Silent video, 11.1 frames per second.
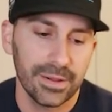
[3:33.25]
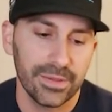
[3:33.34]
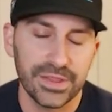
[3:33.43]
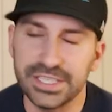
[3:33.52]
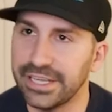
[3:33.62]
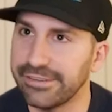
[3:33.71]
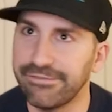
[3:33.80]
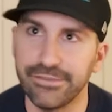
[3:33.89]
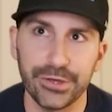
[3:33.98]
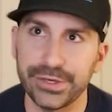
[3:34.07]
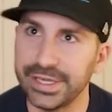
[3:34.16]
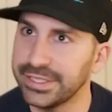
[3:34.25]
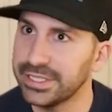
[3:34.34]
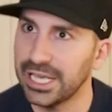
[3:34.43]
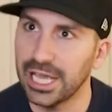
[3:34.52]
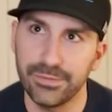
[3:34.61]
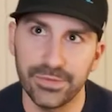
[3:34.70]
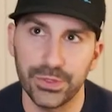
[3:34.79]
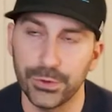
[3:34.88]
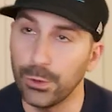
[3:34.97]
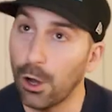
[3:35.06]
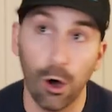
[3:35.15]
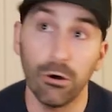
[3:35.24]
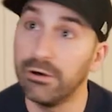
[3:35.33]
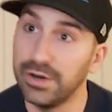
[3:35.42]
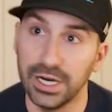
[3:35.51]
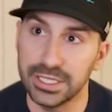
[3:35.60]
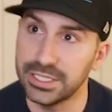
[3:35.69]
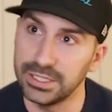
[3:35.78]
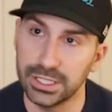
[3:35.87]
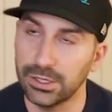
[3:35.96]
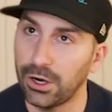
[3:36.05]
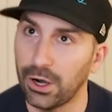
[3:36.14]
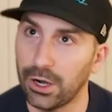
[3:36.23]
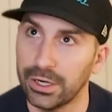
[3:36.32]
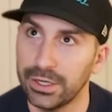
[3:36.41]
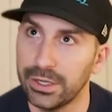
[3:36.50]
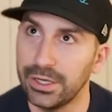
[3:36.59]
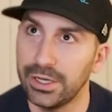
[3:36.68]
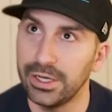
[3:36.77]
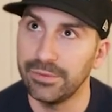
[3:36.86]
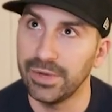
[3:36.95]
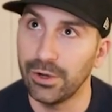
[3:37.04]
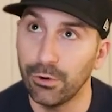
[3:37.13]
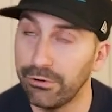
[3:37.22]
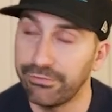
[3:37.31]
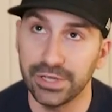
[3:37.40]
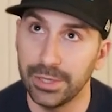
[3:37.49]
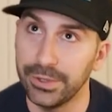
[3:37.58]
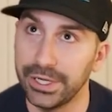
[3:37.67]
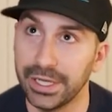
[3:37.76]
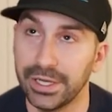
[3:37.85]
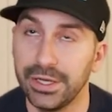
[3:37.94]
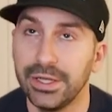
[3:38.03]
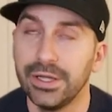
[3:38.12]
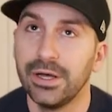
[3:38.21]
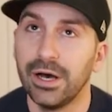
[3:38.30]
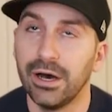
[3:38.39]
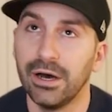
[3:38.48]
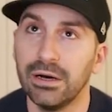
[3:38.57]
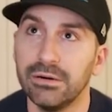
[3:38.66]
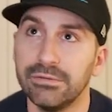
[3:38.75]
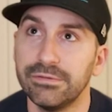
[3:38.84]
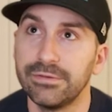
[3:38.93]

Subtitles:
these like feelings came through all of us in the car and my whole family of